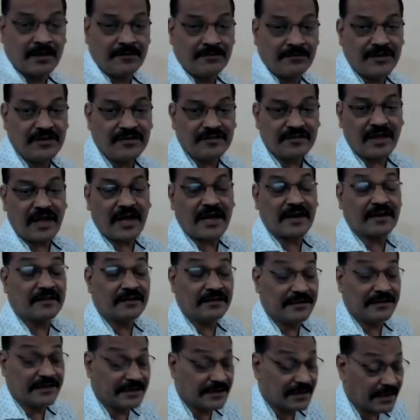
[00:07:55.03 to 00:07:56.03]
These are the
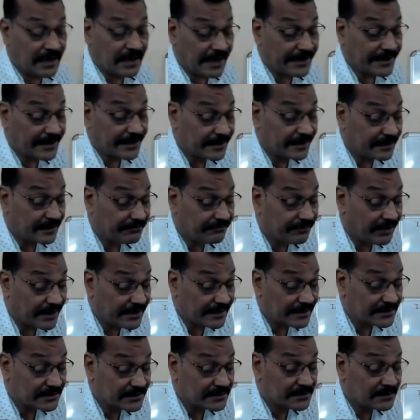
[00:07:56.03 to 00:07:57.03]
legal
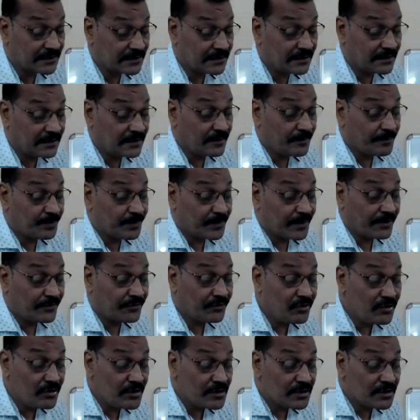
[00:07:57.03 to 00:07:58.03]
identifiers. So